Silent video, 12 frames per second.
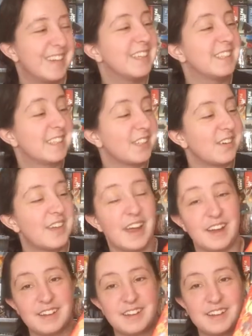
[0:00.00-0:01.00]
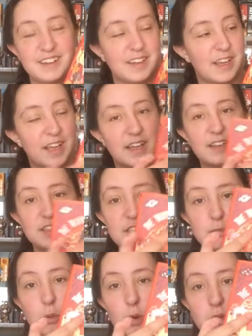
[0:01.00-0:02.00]
So yeah, this is
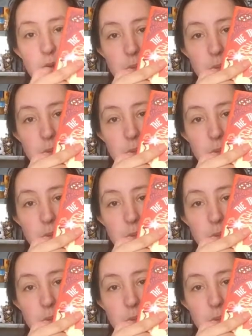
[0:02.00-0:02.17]
Boy up